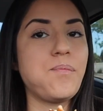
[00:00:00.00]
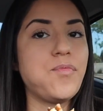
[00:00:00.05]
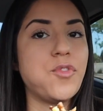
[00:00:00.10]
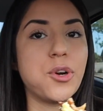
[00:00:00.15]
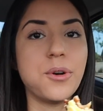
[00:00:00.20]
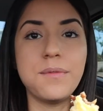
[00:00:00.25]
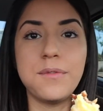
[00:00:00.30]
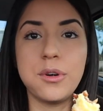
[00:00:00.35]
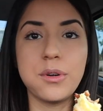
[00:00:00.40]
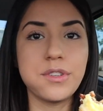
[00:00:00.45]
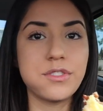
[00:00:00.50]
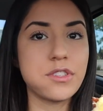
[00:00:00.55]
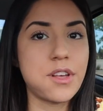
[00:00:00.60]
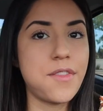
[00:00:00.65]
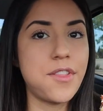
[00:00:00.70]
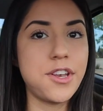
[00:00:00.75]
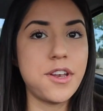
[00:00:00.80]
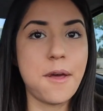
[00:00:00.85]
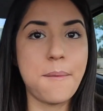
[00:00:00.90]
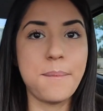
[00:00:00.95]
Don't focus
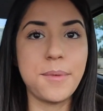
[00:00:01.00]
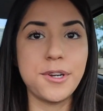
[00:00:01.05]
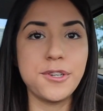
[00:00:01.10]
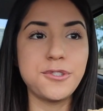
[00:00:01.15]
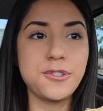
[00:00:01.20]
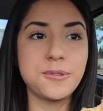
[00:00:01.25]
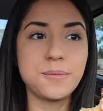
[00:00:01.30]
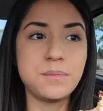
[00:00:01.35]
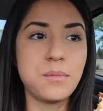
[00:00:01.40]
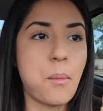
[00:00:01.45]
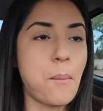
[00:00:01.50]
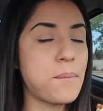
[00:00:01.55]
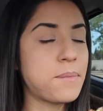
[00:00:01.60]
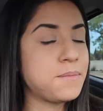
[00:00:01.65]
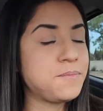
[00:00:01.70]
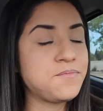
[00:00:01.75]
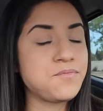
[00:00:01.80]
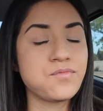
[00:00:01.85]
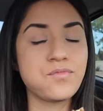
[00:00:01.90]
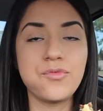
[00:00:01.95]
on the numbers.
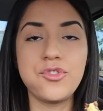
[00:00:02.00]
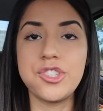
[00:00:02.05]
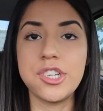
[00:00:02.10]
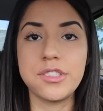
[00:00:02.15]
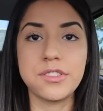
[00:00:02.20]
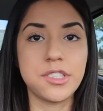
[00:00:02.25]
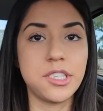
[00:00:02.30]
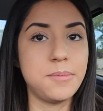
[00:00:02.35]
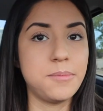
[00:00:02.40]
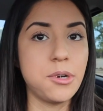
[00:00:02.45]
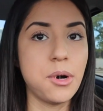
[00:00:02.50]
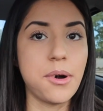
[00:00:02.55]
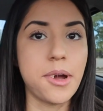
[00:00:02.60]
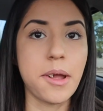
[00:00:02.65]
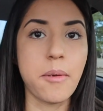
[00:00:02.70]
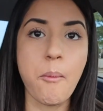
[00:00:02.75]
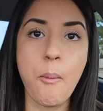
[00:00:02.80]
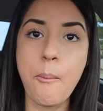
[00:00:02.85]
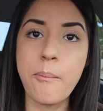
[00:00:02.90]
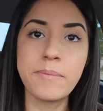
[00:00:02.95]
Just keep
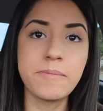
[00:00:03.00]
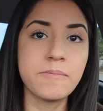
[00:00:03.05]
going.